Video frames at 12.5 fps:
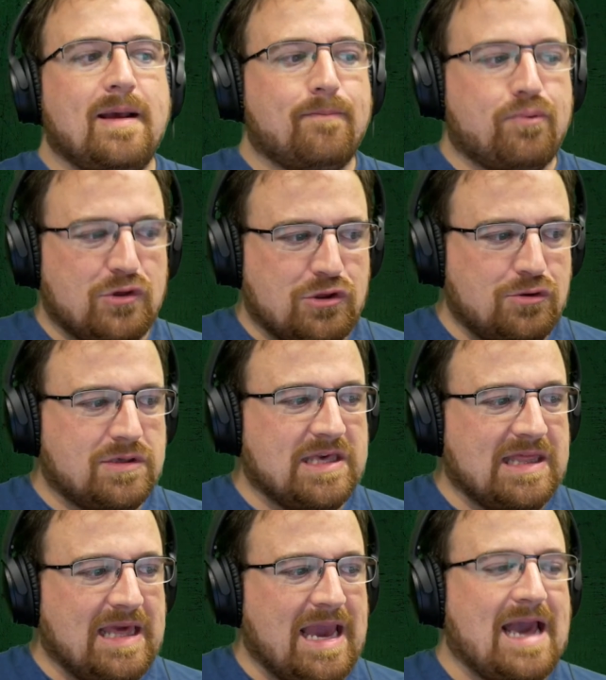
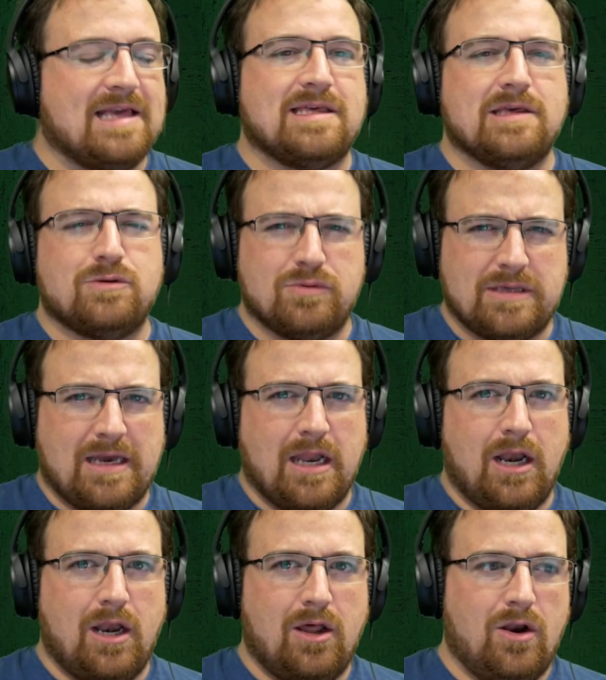producing the assets would take a
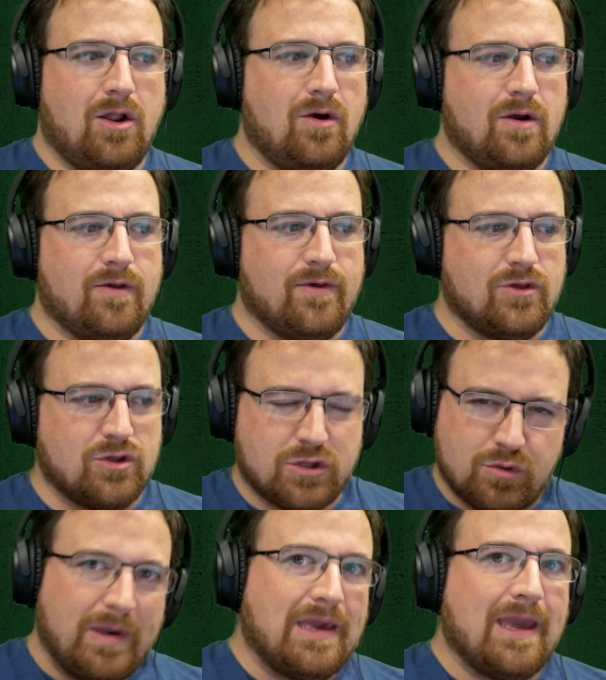lot longer than
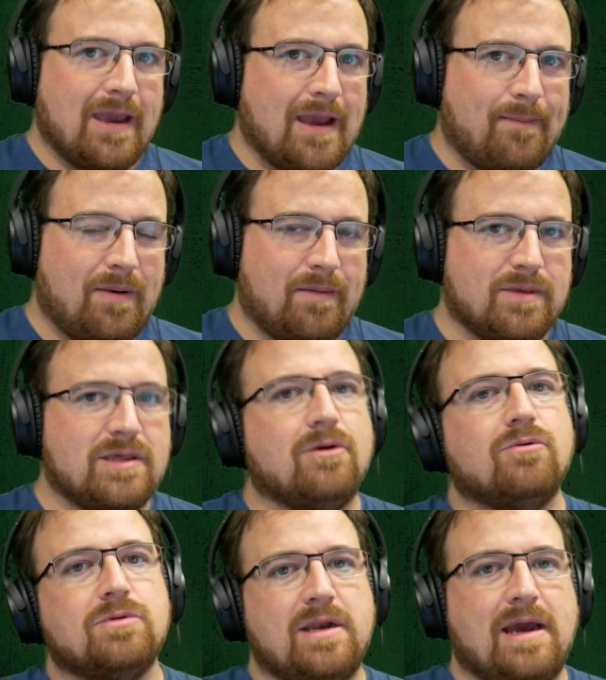just tweaking a couple of
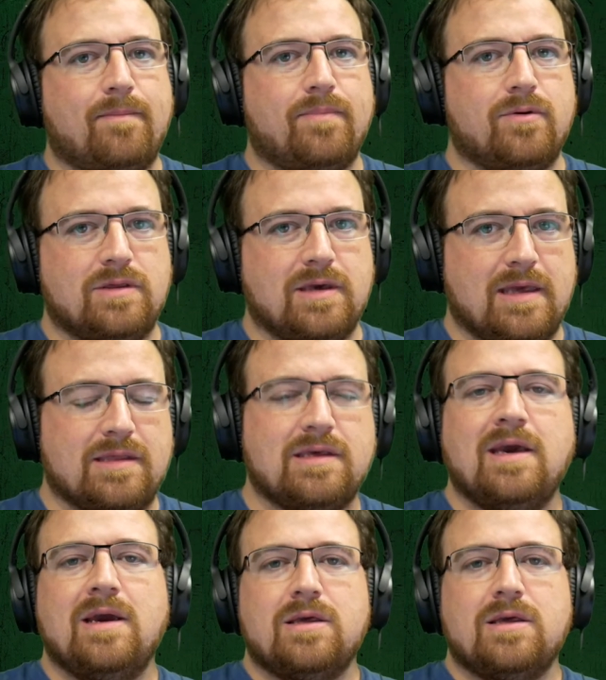materials and outputting it.